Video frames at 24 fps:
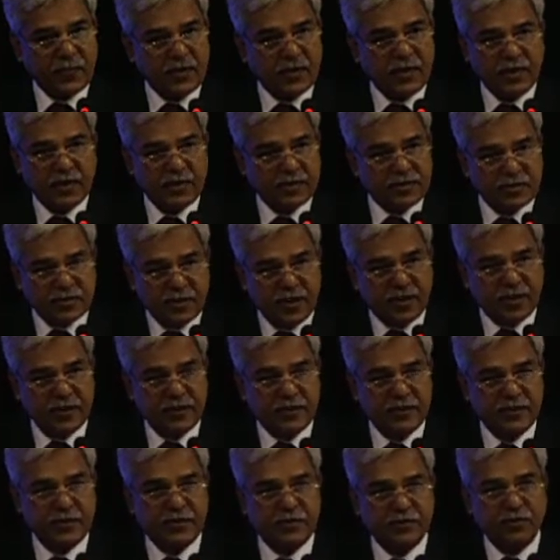it still
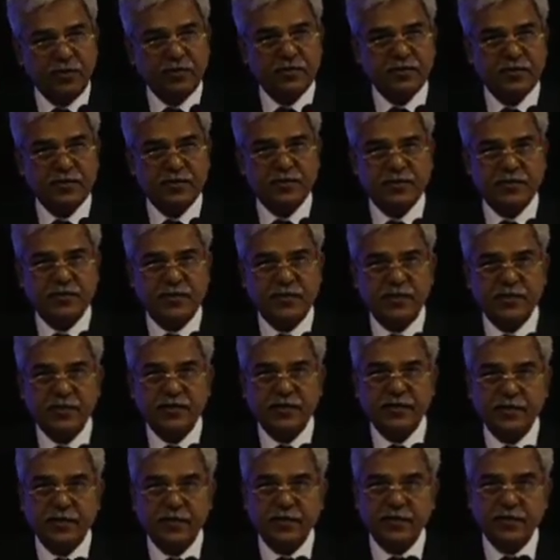did not succeed
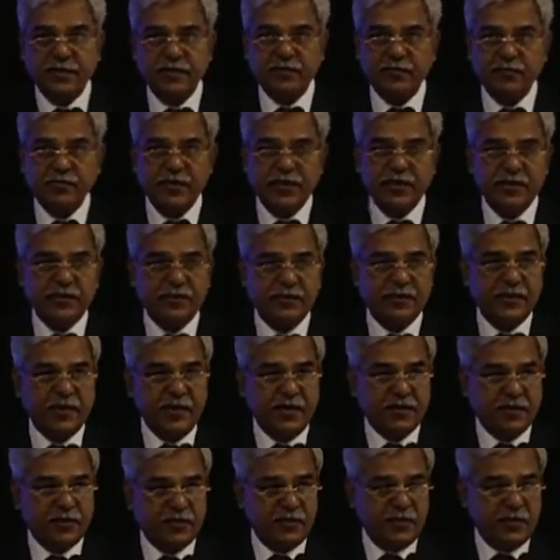in meeting the
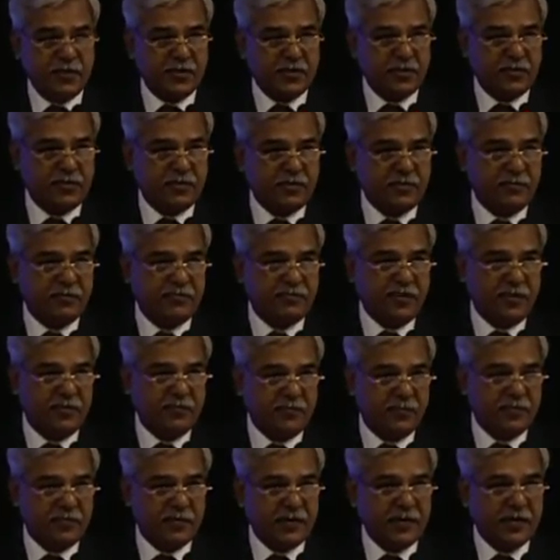aspirations of
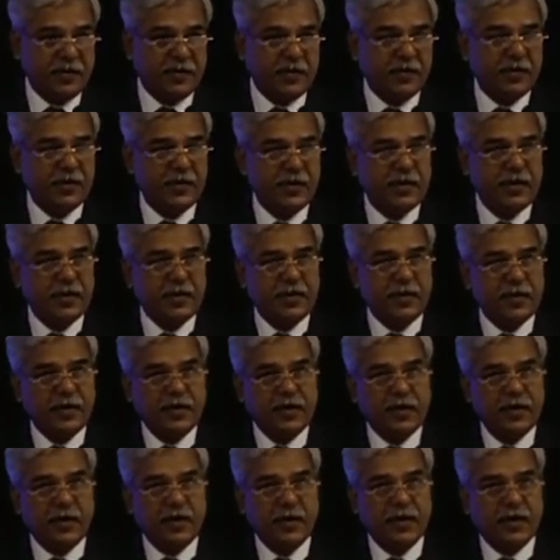everyone,
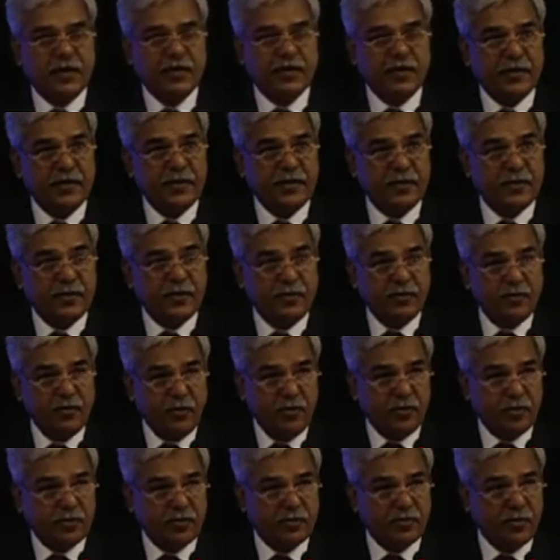and it did
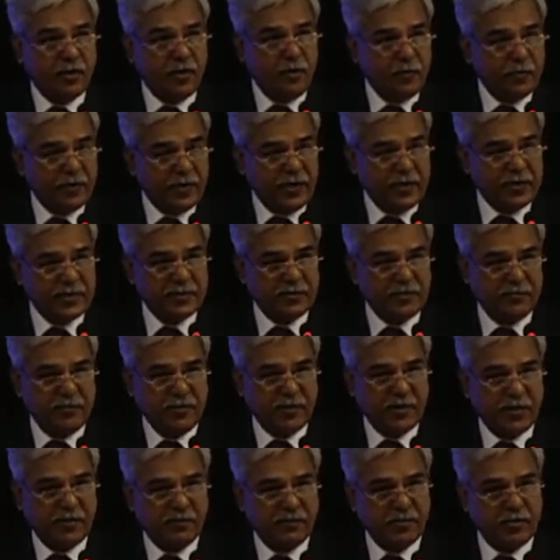not comprehensively
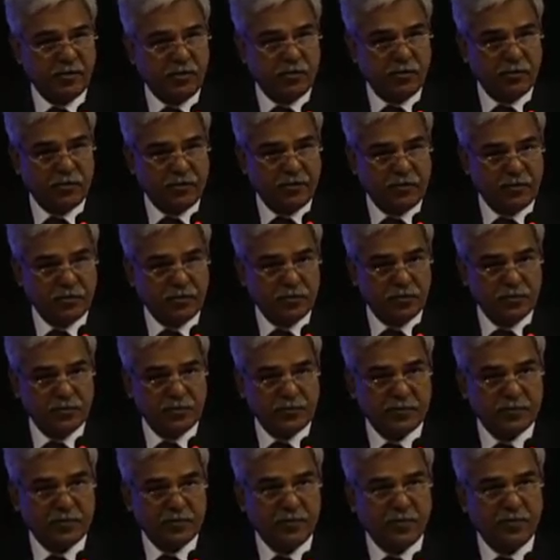cover all the
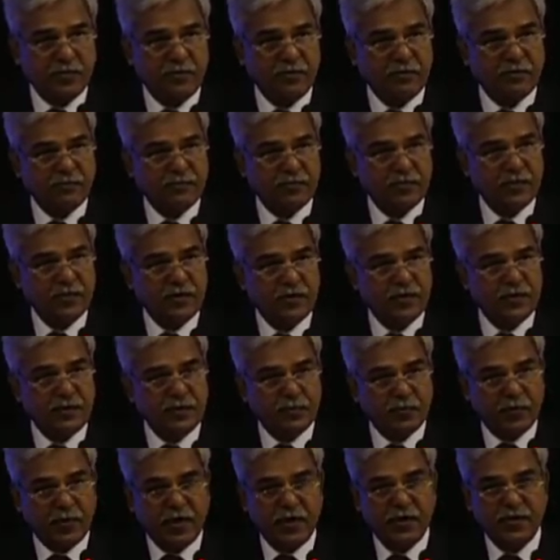issues of the
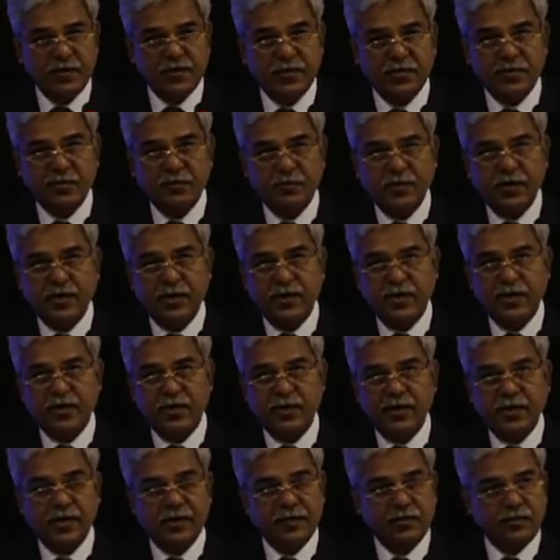Bali Action Plan
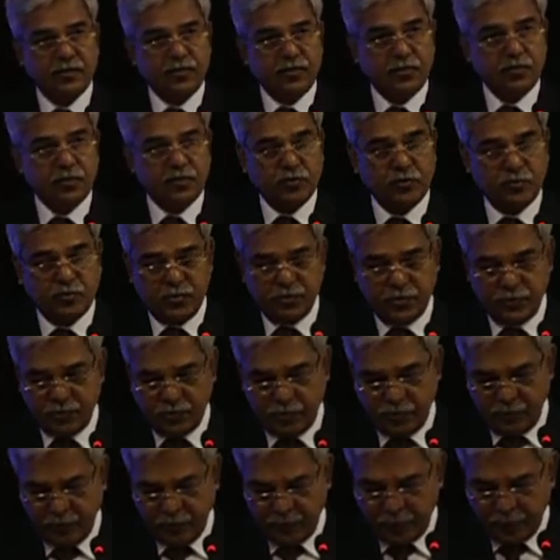and the Kyoto
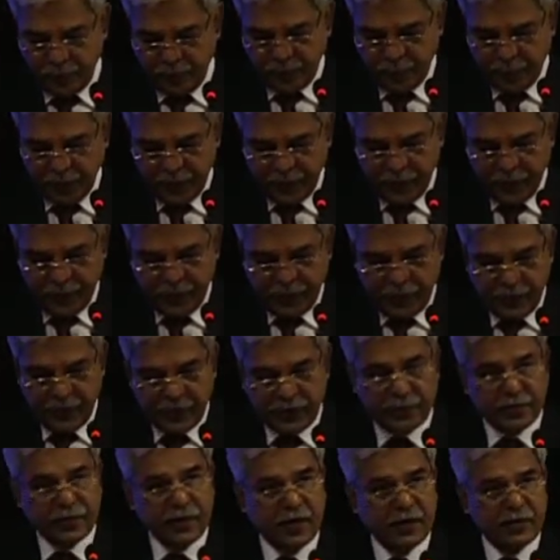Protocol.
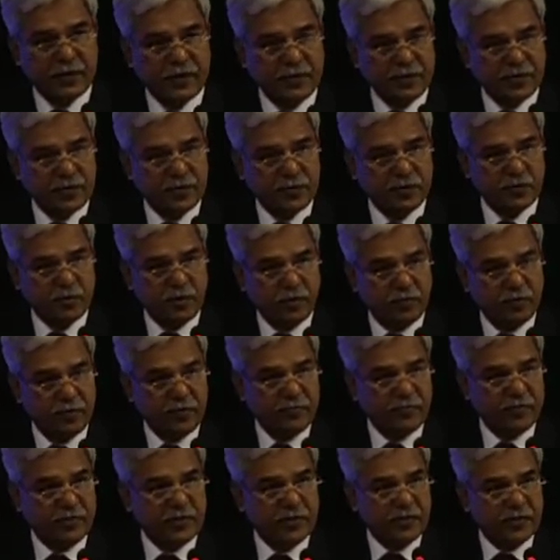And that is the
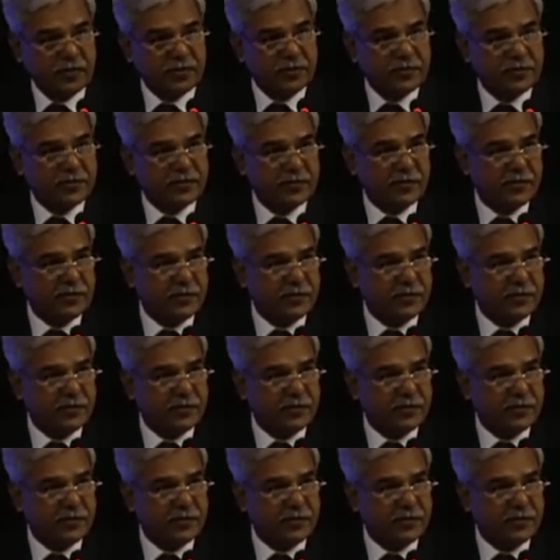problem with this,